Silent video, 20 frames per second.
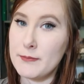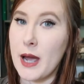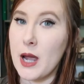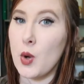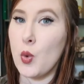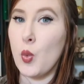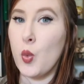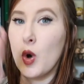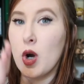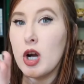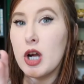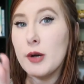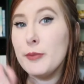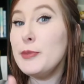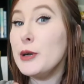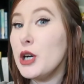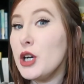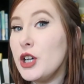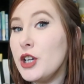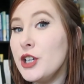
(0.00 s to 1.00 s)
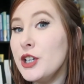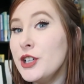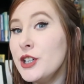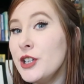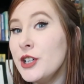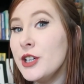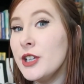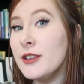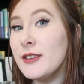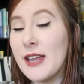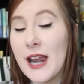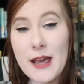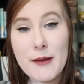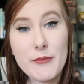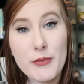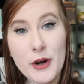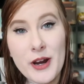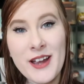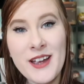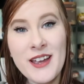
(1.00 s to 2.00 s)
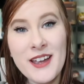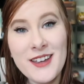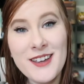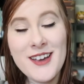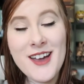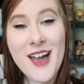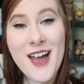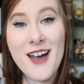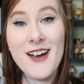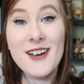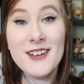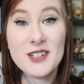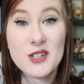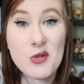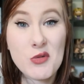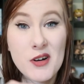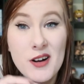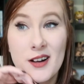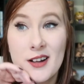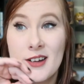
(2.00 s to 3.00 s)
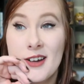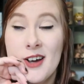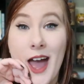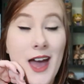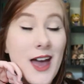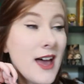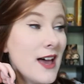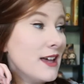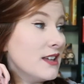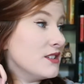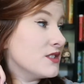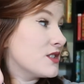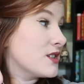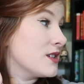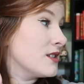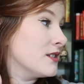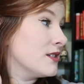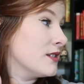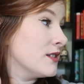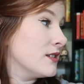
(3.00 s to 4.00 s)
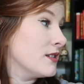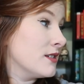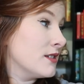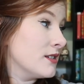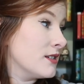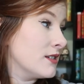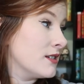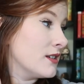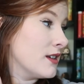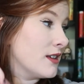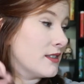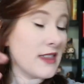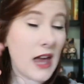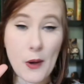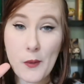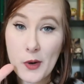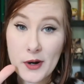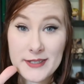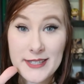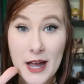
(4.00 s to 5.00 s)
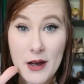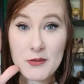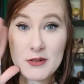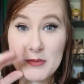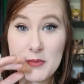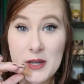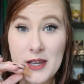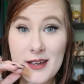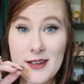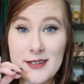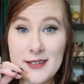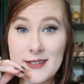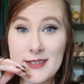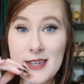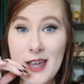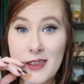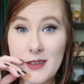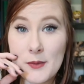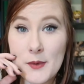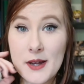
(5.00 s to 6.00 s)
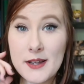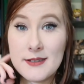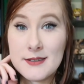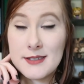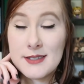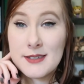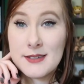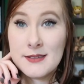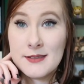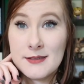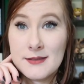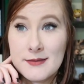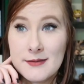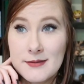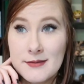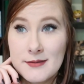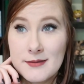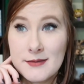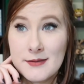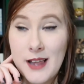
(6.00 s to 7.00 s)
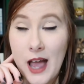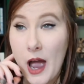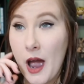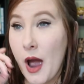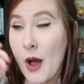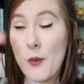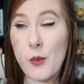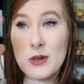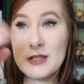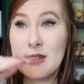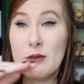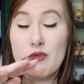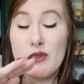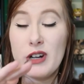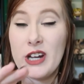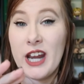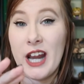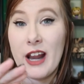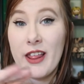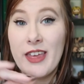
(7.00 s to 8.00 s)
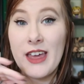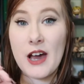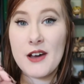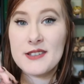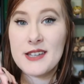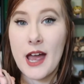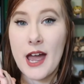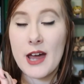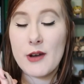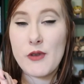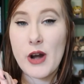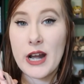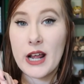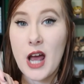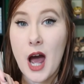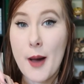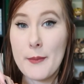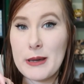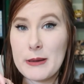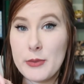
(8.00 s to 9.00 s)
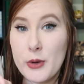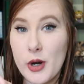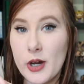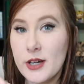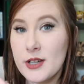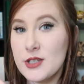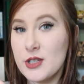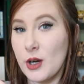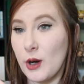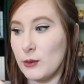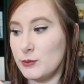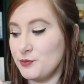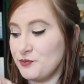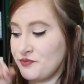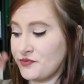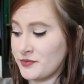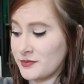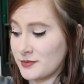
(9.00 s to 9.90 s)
my workbook that I bring to work, and that works out because the other ones, I wasn't reading anything else. I had read a comic book, so